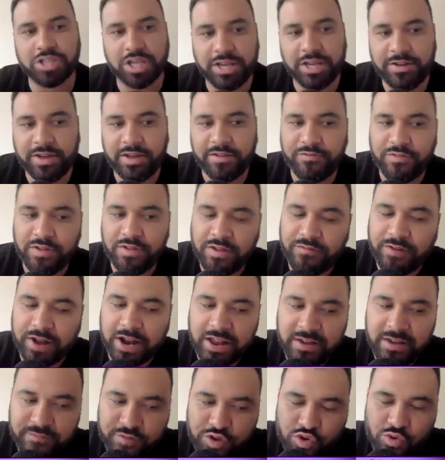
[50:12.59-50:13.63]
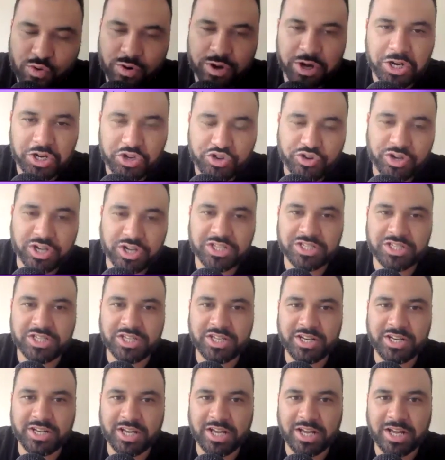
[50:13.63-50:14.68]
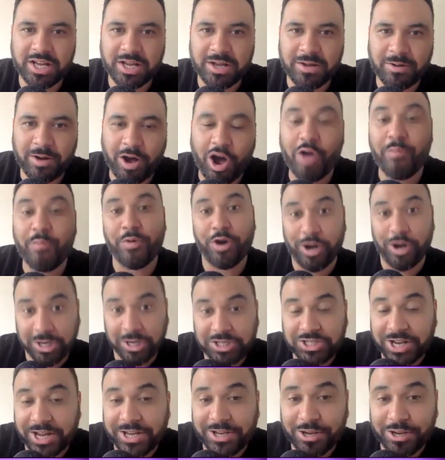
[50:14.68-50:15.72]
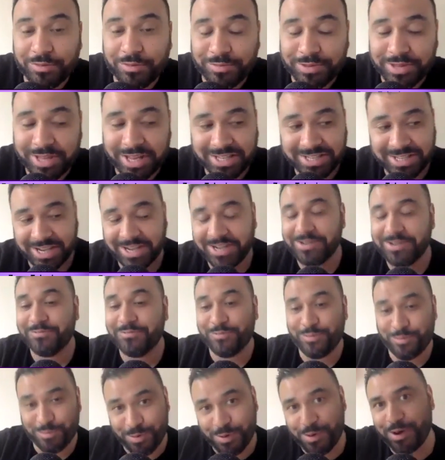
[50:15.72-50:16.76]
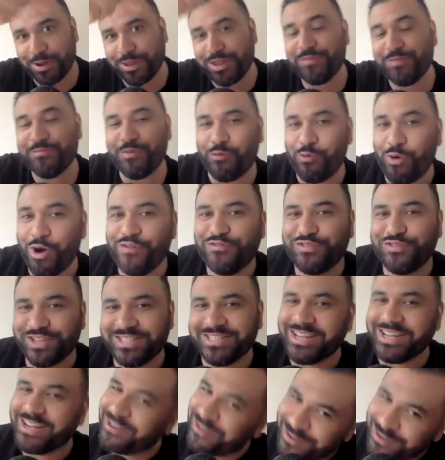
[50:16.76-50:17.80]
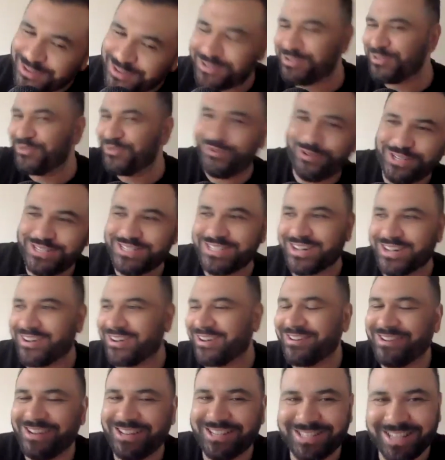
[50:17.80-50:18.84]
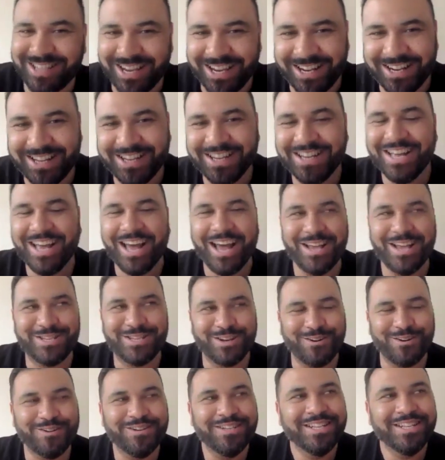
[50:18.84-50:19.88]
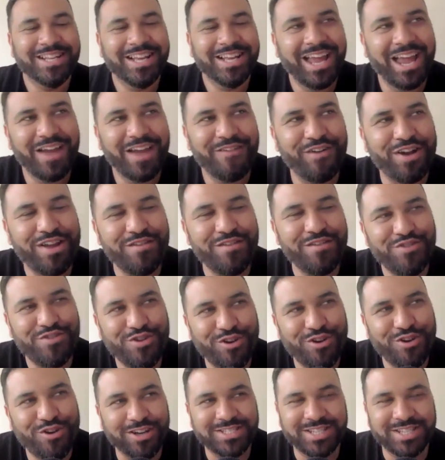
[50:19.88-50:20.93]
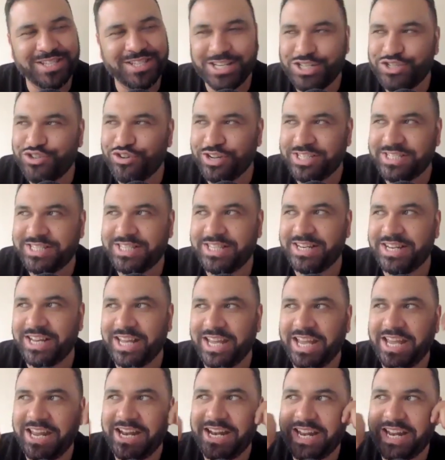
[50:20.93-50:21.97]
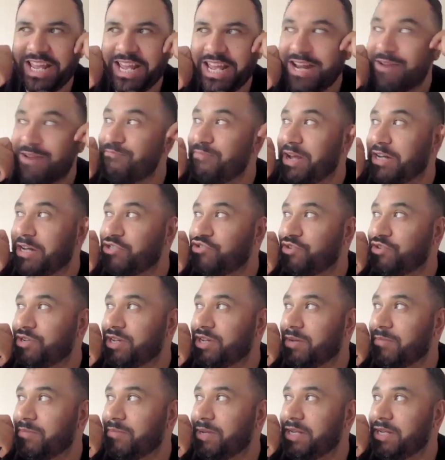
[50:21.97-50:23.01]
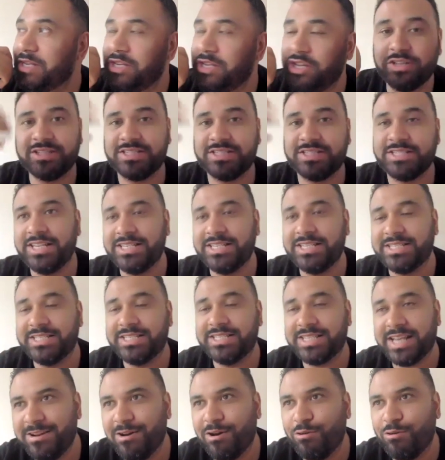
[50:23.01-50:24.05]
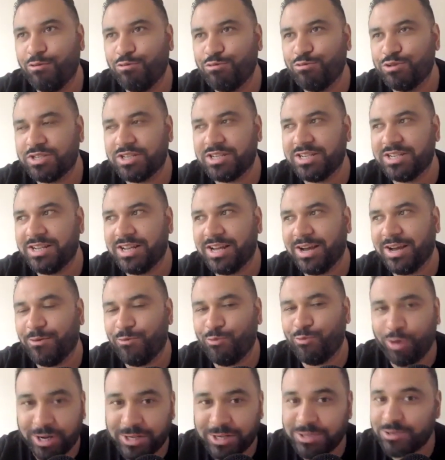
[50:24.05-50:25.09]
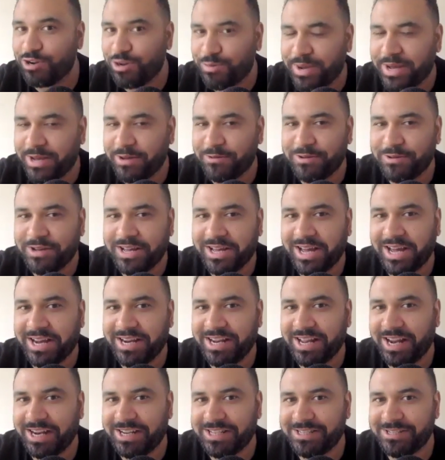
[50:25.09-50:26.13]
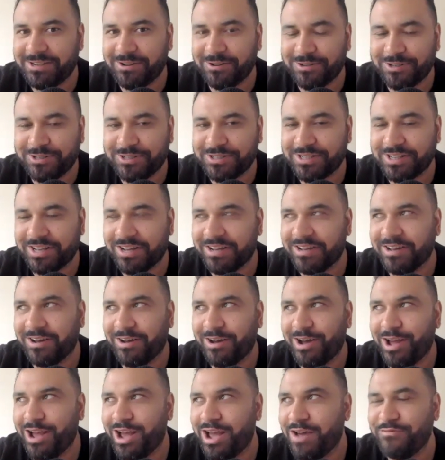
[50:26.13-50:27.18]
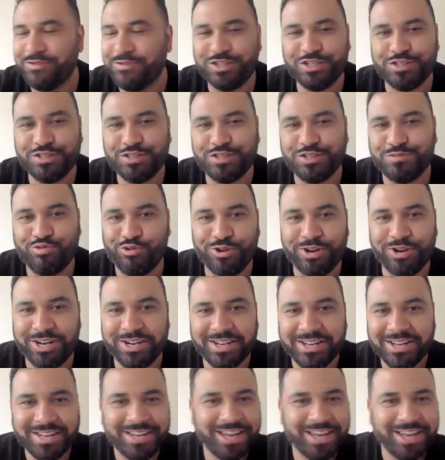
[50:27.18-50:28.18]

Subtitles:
if any of you are interested, I might actually take you up on that, Zane. But I think my wife's going to say, go and contact Zane. So, if any of you guys are interested in mentoring, I mean, you can see Zane knows what he's on about, and it's not just I haven't just brought in